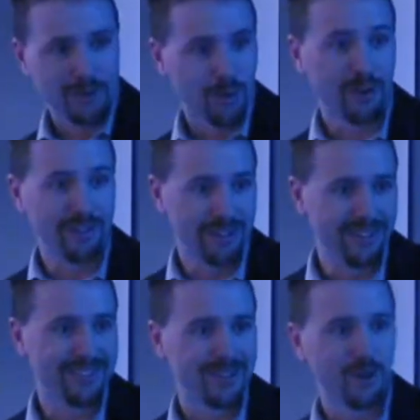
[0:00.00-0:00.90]
Quality,
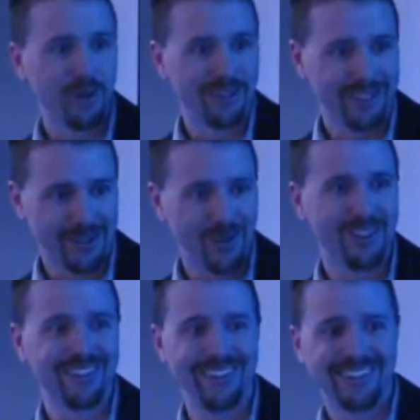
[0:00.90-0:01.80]
quality,
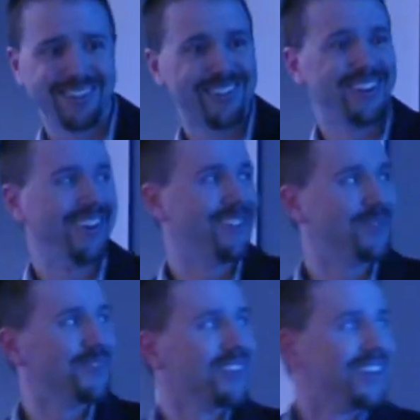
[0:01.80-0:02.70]
quality.
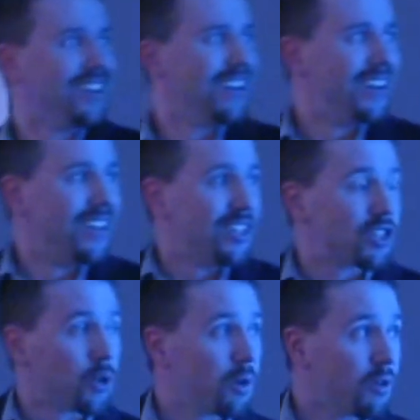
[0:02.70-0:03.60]
Right?
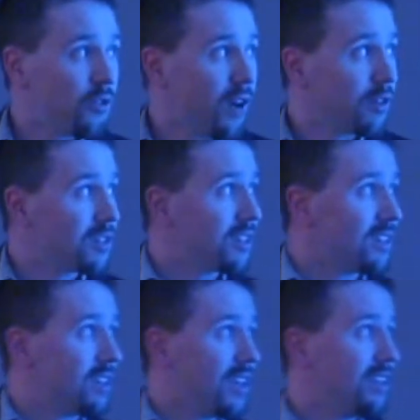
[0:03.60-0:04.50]
So we were founded
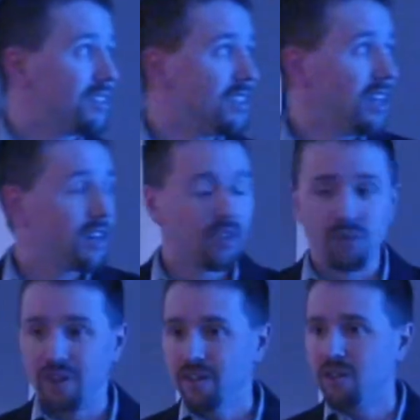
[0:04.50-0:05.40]
in
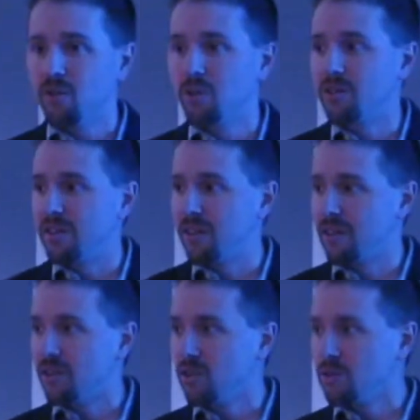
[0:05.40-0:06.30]
1883. We're
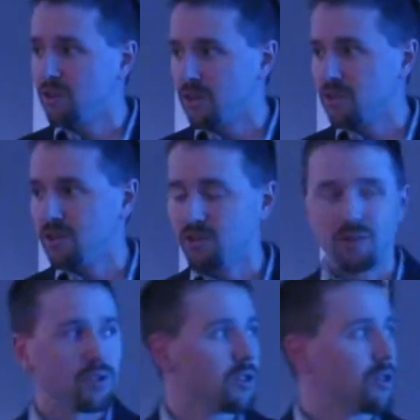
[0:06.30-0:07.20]
the third largest
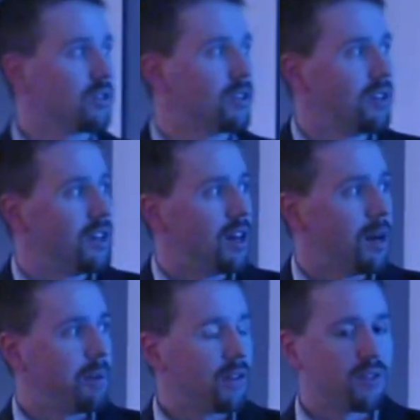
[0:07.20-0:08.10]
fraternal
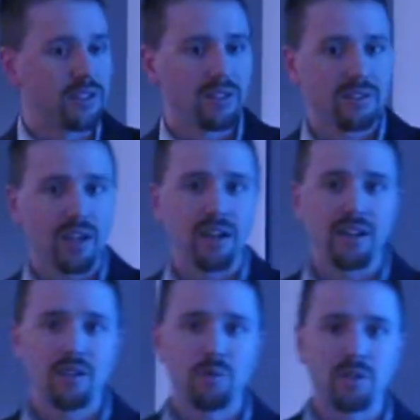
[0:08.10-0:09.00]
benefit
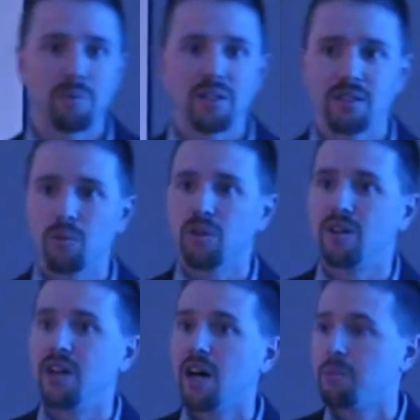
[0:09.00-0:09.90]
society, which means that we're a
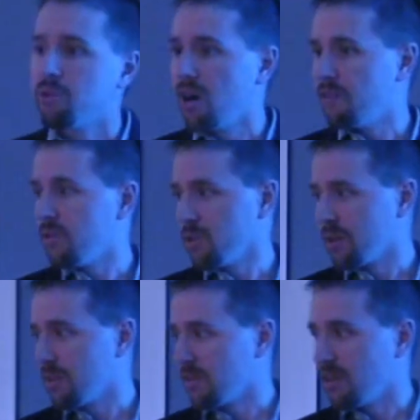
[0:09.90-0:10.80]
non-profit
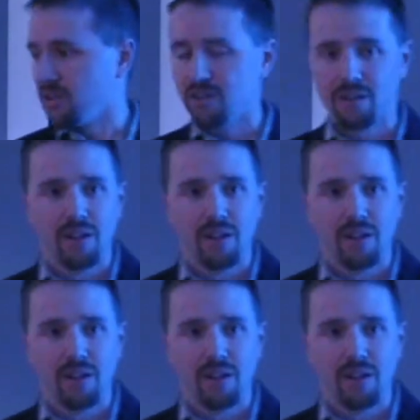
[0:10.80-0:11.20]
organization.